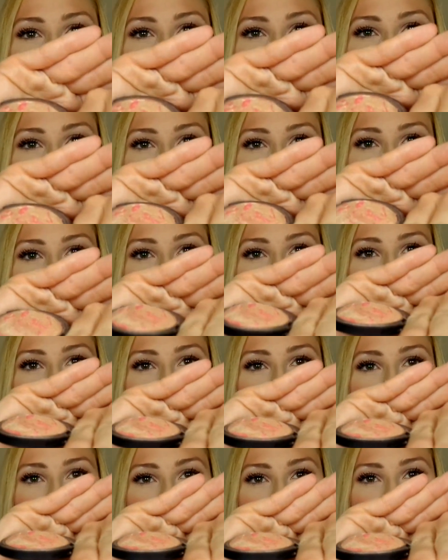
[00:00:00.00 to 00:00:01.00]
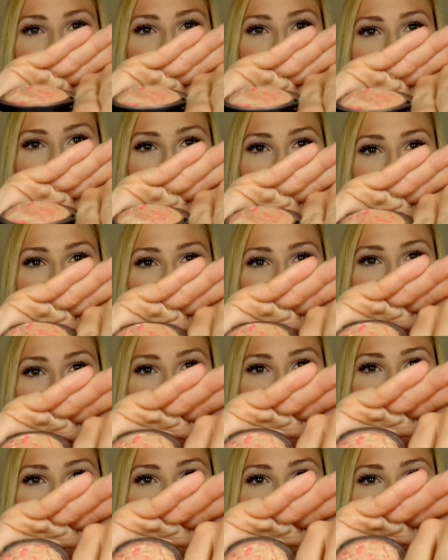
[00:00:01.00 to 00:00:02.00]
of like a major dip in it.
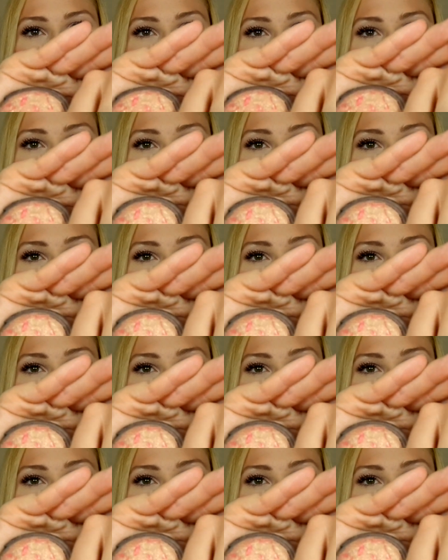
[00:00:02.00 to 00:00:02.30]
So